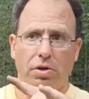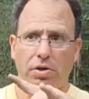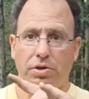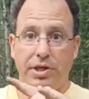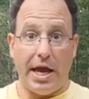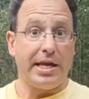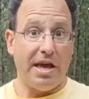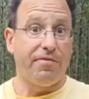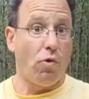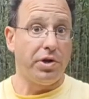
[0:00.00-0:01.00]
The
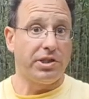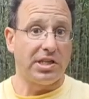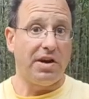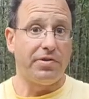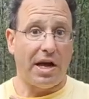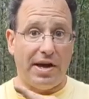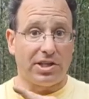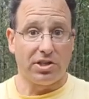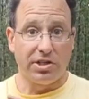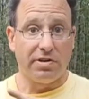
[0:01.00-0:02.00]
AK-47, I
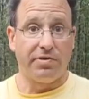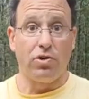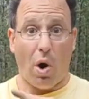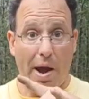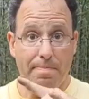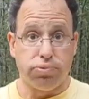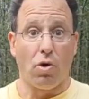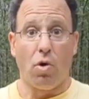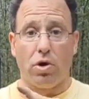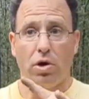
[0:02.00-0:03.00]
actually did a video. I
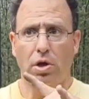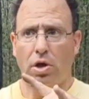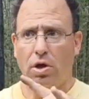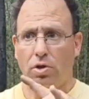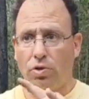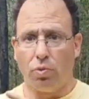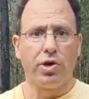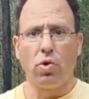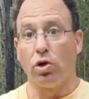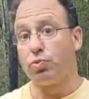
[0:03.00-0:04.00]
broke the
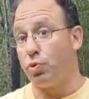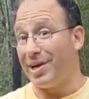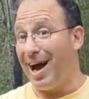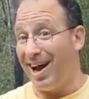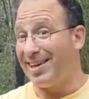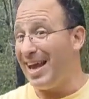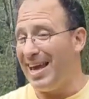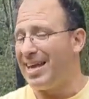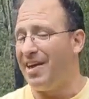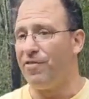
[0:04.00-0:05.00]
recoil spring on an
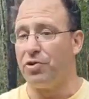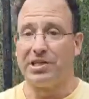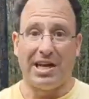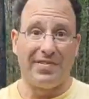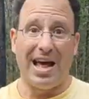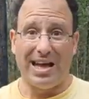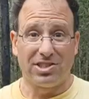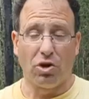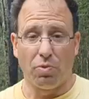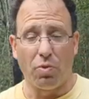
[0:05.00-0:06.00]
AK-47 at
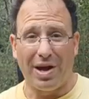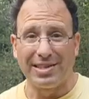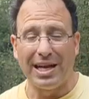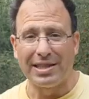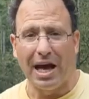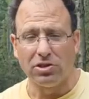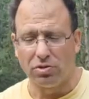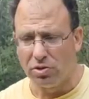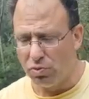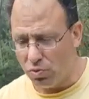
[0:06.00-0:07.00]
somewhere around
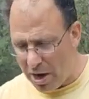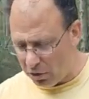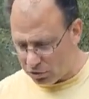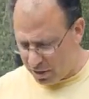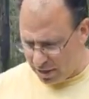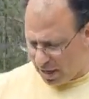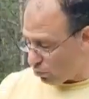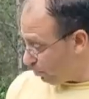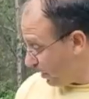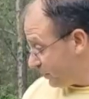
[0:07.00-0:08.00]
10,000 rounds, and I had to
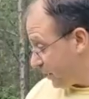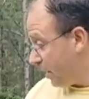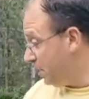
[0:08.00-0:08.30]
replace that.